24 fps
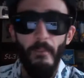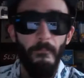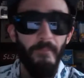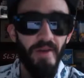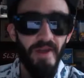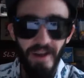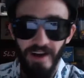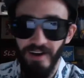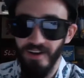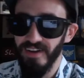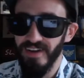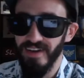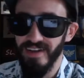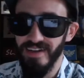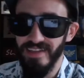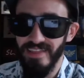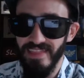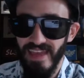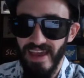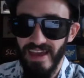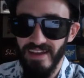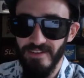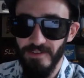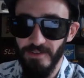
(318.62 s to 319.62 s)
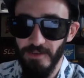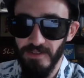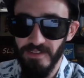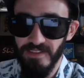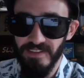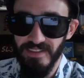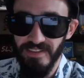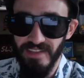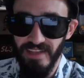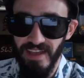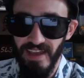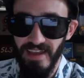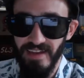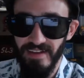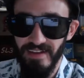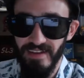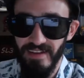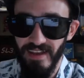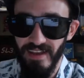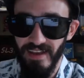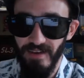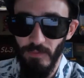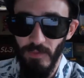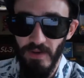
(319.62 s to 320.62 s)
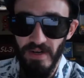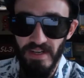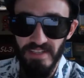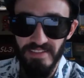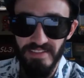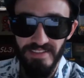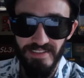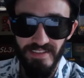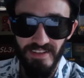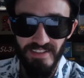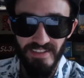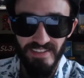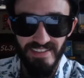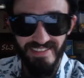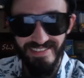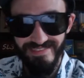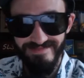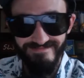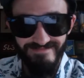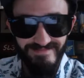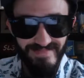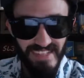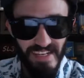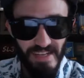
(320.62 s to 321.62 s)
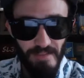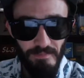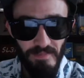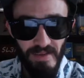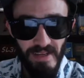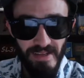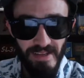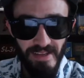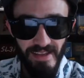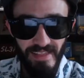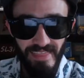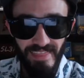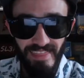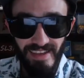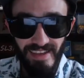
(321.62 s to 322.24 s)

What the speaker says: but I'll get in that towards the end when I start nitpicking